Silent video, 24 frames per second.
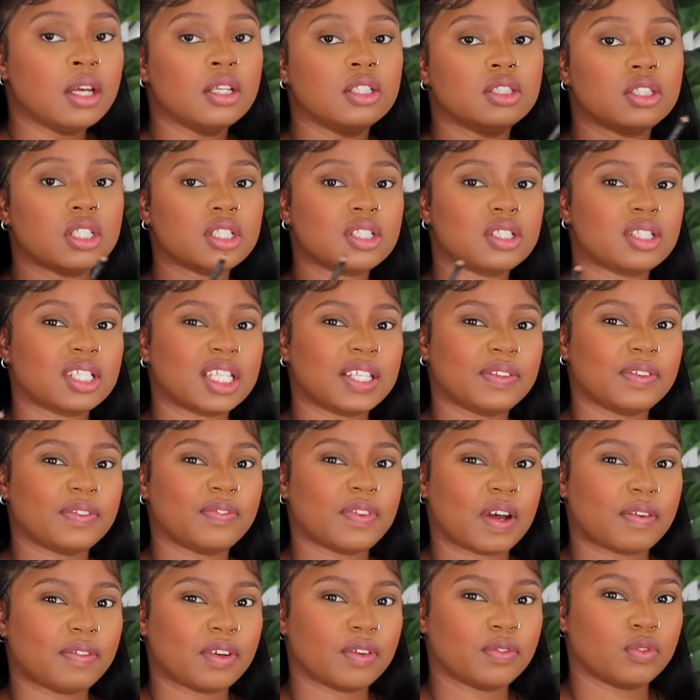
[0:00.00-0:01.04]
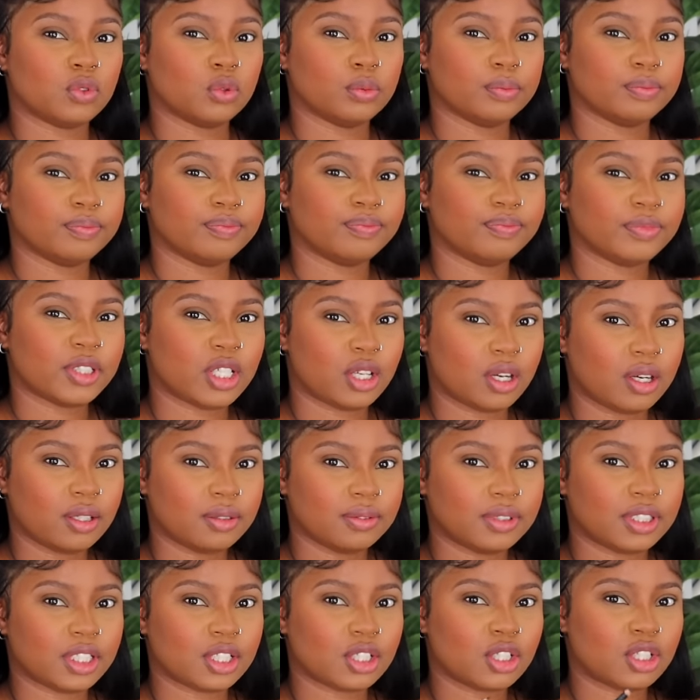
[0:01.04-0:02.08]
just to give it baba boom, you know,
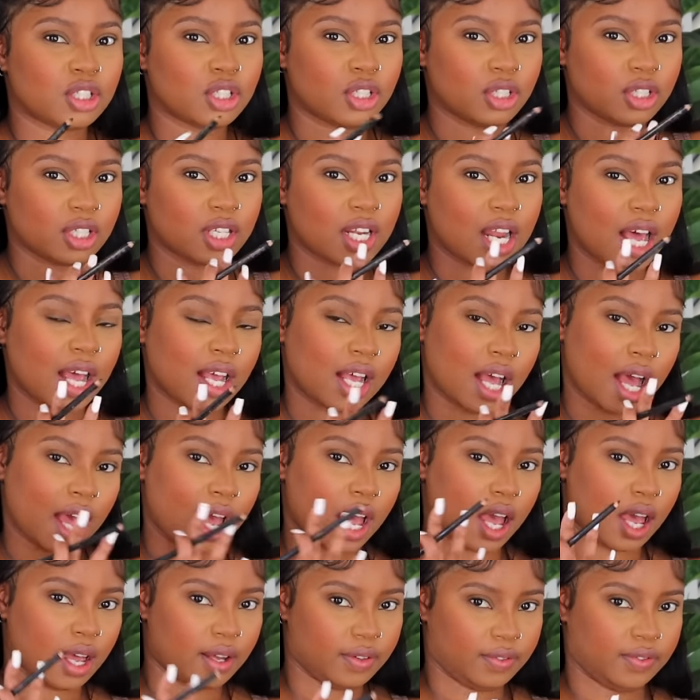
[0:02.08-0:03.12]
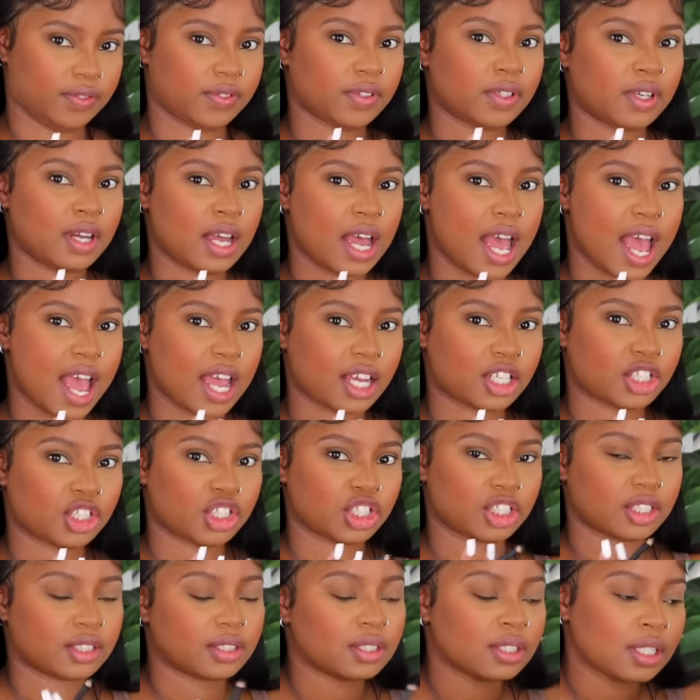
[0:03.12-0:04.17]
just to look like I have
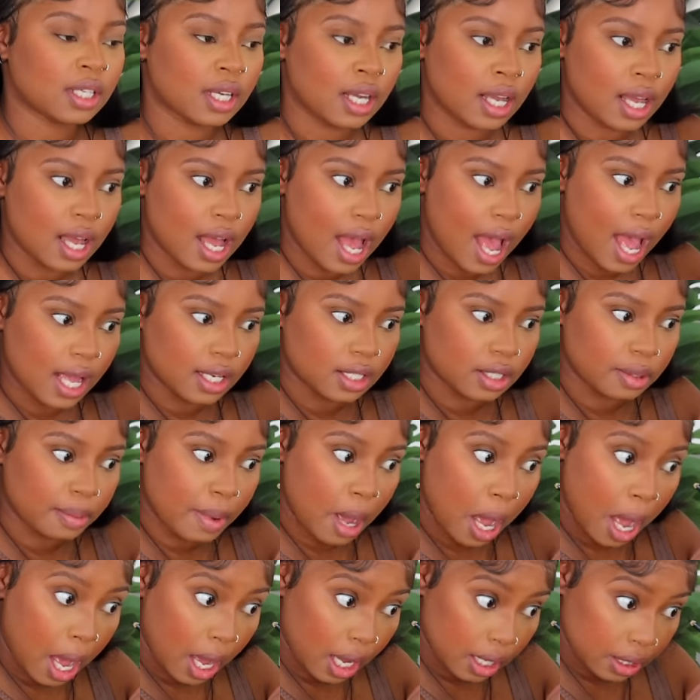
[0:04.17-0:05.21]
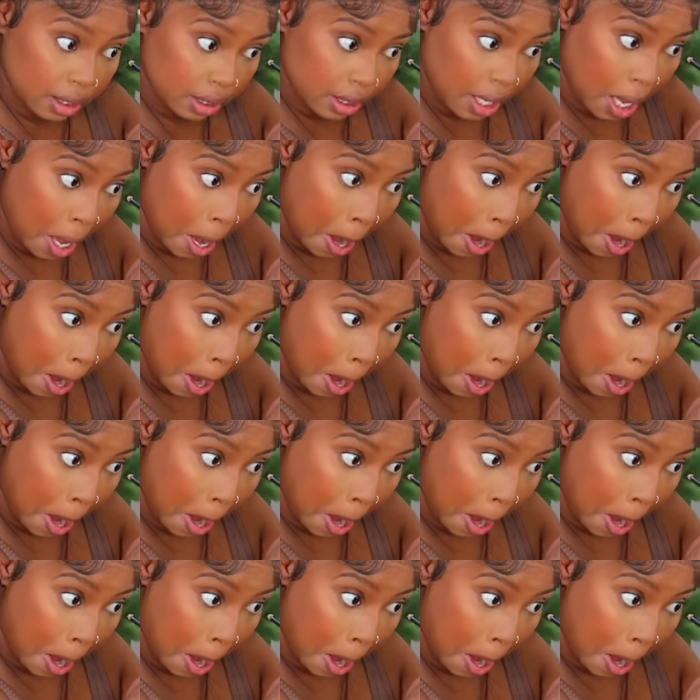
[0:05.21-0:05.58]
action under my eyes.